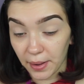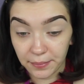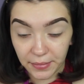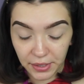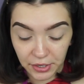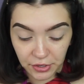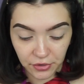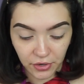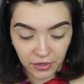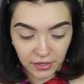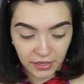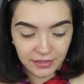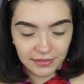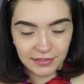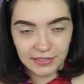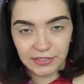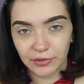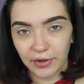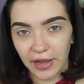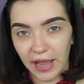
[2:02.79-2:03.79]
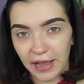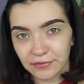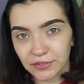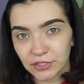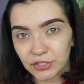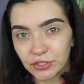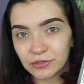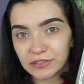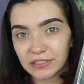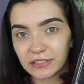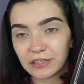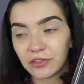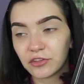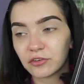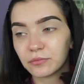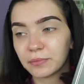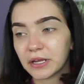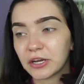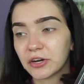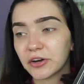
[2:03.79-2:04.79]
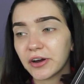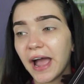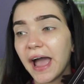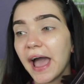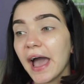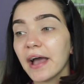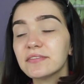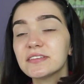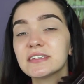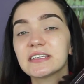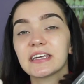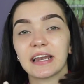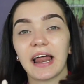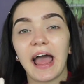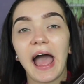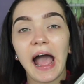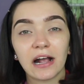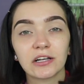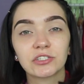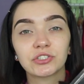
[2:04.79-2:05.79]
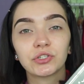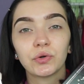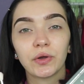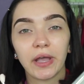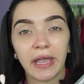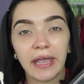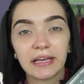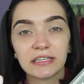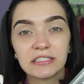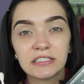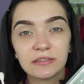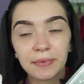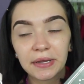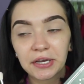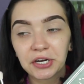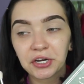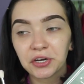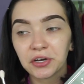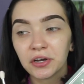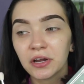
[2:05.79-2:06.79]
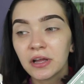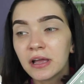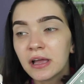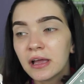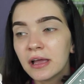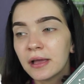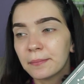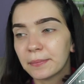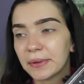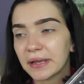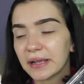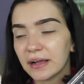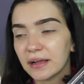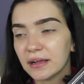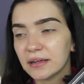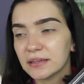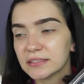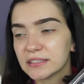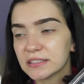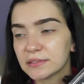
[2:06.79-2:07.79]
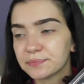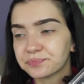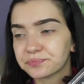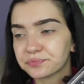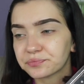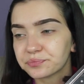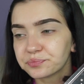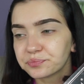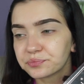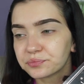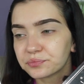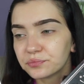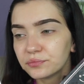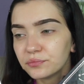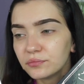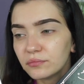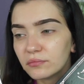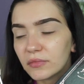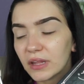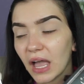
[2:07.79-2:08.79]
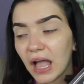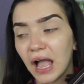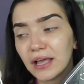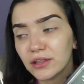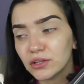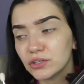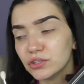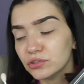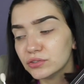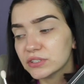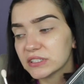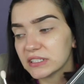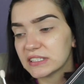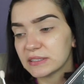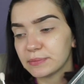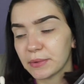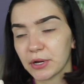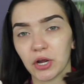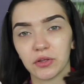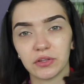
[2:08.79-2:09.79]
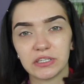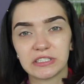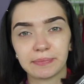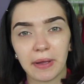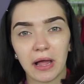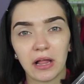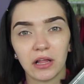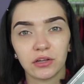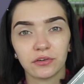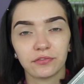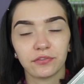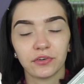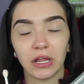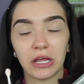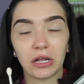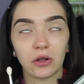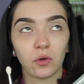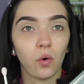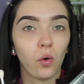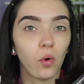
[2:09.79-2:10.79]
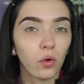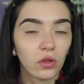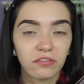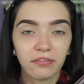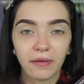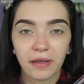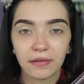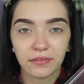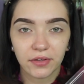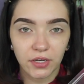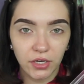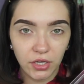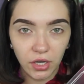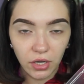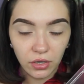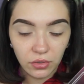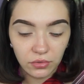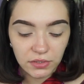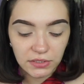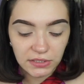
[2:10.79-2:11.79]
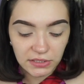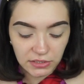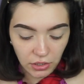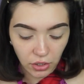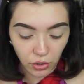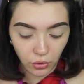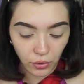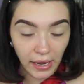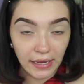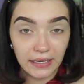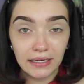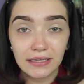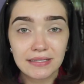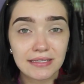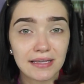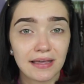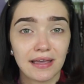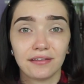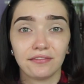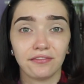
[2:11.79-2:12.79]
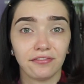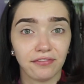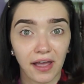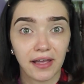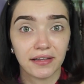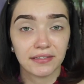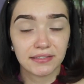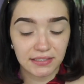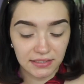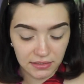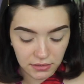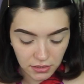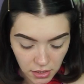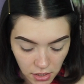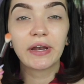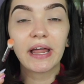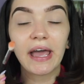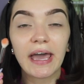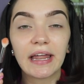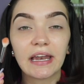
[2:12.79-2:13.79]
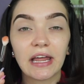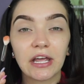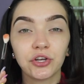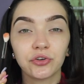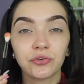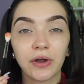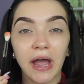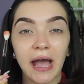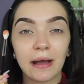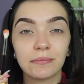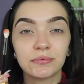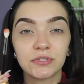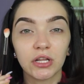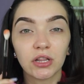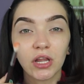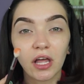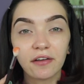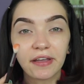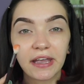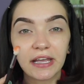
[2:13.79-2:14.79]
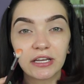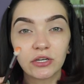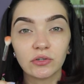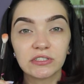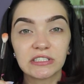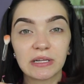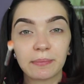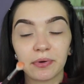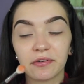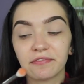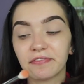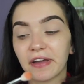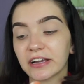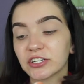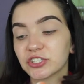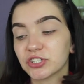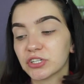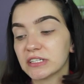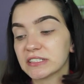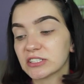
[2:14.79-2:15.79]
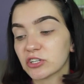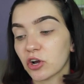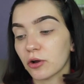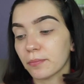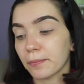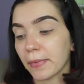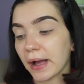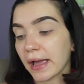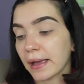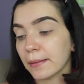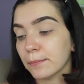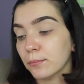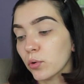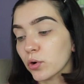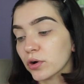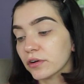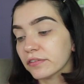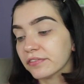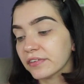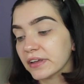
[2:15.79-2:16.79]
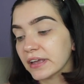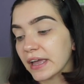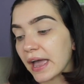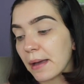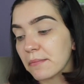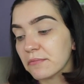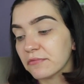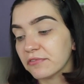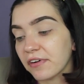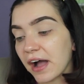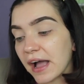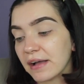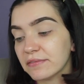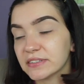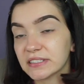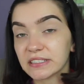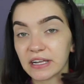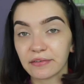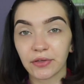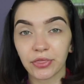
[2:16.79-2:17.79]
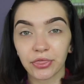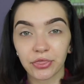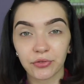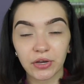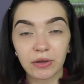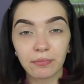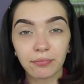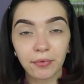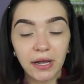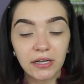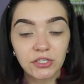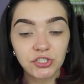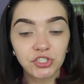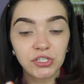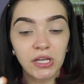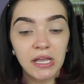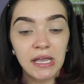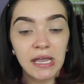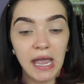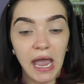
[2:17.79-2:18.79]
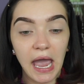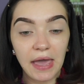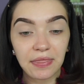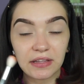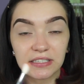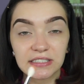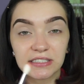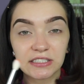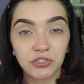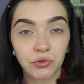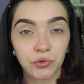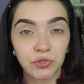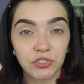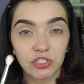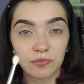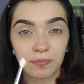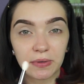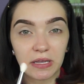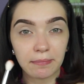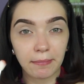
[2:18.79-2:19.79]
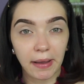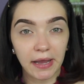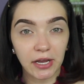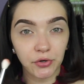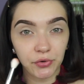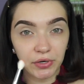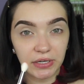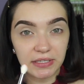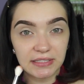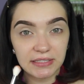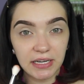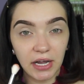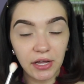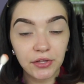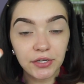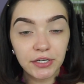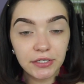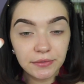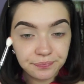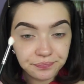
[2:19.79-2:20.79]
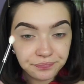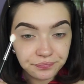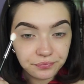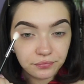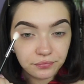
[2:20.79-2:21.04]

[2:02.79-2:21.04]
a mirror on it. So I have to use another mirror. I have to get an actual hand mirror because I use this mirror on this palette for like all of my videos. So I need to invest. I went ahead and grabbed Love Handles and Perfectionist on my Morphe M573 brush, and this is going to be my crease color.